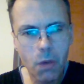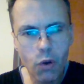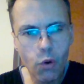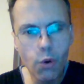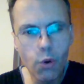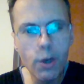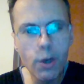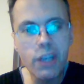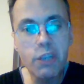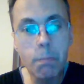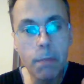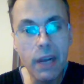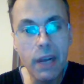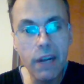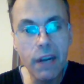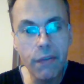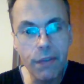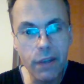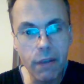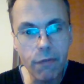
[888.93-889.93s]
who is
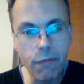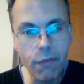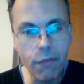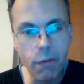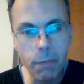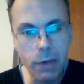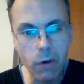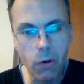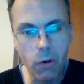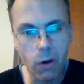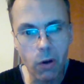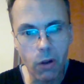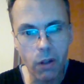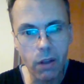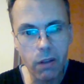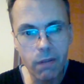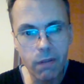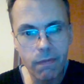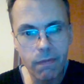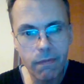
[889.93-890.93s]
benefiting from it all?
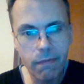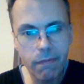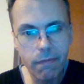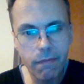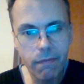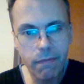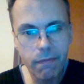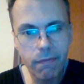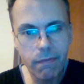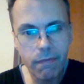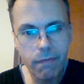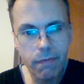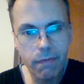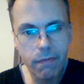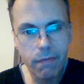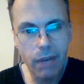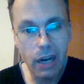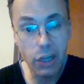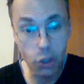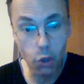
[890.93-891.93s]

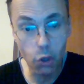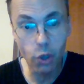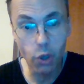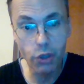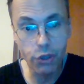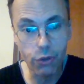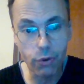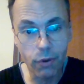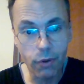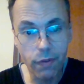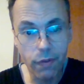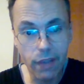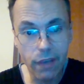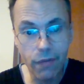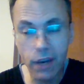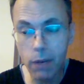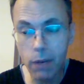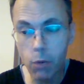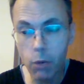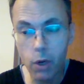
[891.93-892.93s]
I told you, if
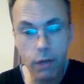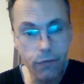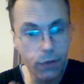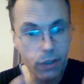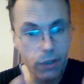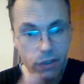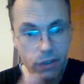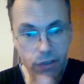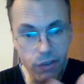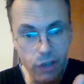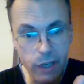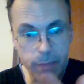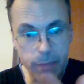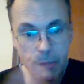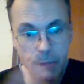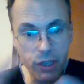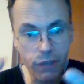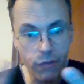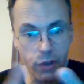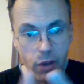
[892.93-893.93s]
I worked for the
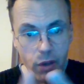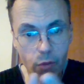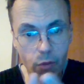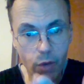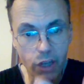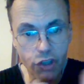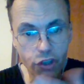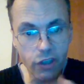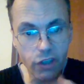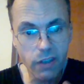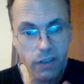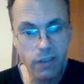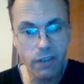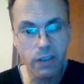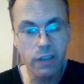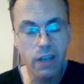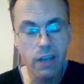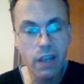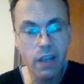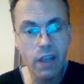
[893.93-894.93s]
Serbs, for the Russians,
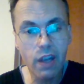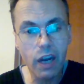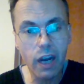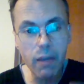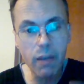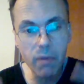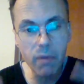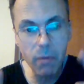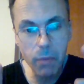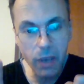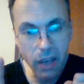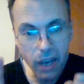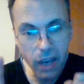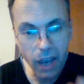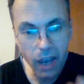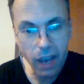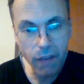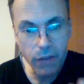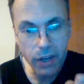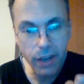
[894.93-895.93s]
I would be
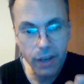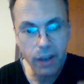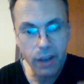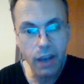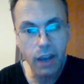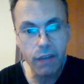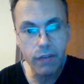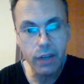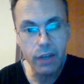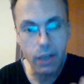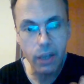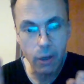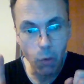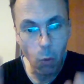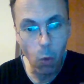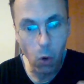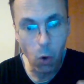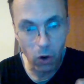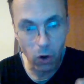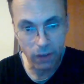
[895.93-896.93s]
heavily, heavily
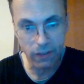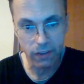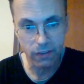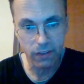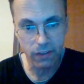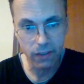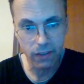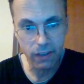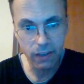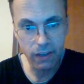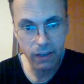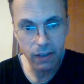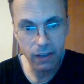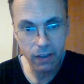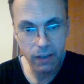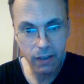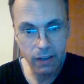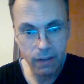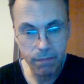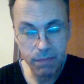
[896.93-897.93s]
awarded.
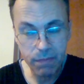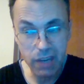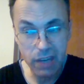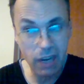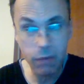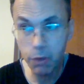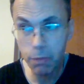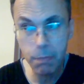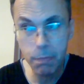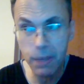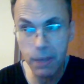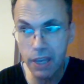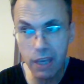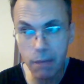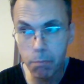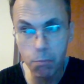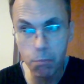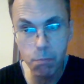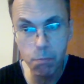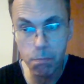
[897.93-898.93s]
I would be
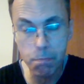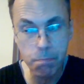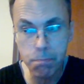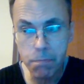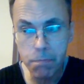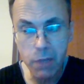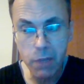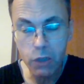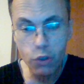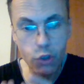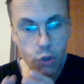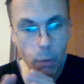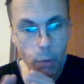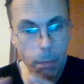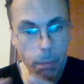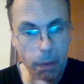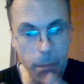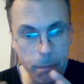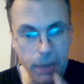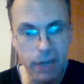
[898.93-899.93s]
a
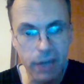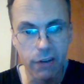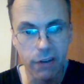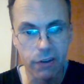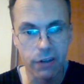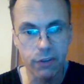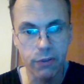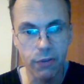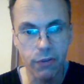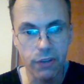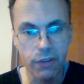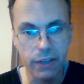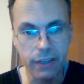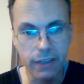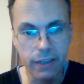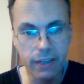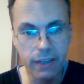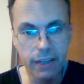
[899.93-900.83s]
super billionaire today.